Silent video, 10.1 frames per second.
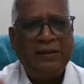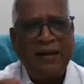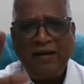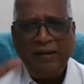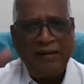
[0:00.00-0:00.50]

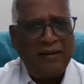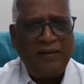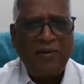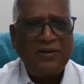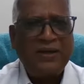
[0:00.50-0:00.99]
Then
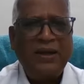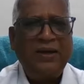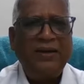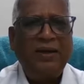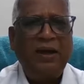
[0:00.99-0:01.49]
he was
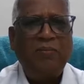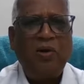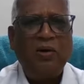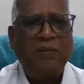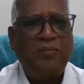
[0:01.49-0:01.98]
critical
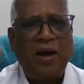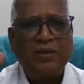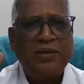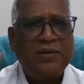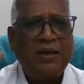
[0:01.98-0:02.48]
about the
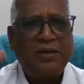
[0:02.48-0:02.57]
Marxist